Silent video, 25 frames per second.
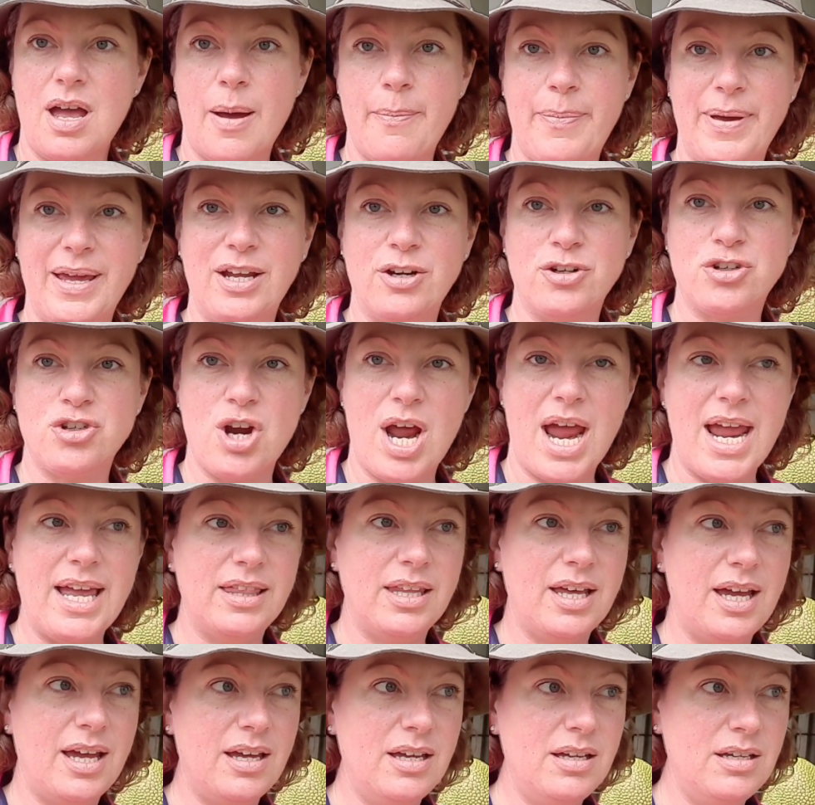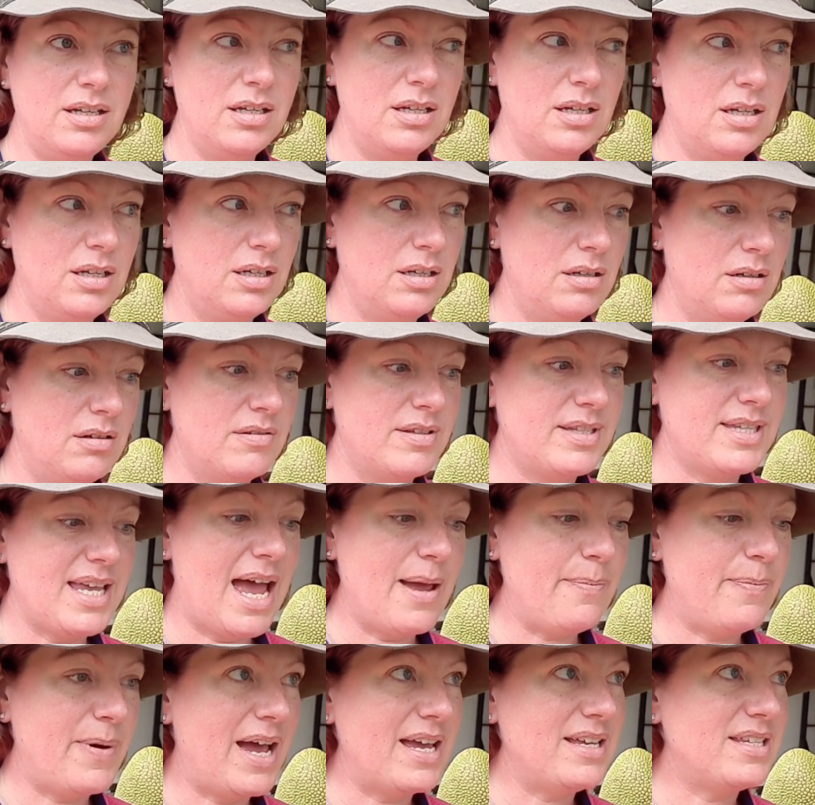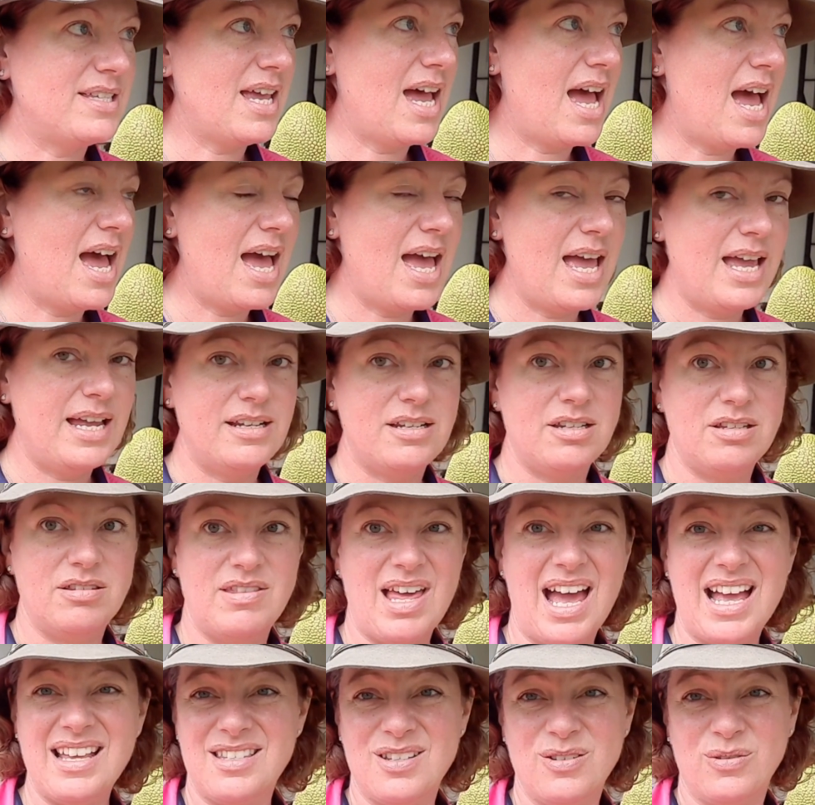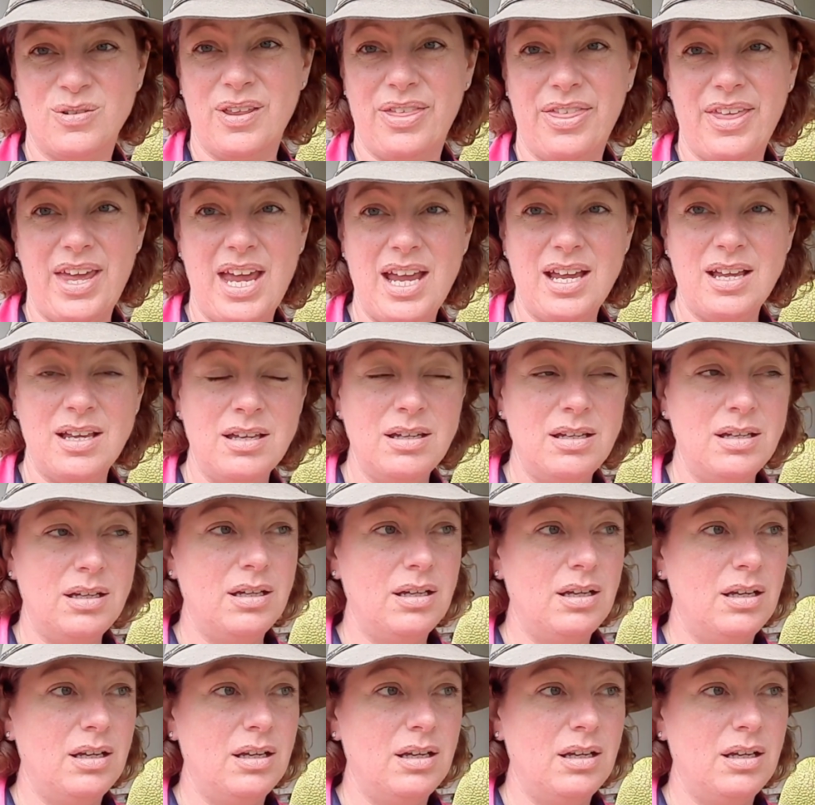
A bigger trailer, side by side, that sort of thing.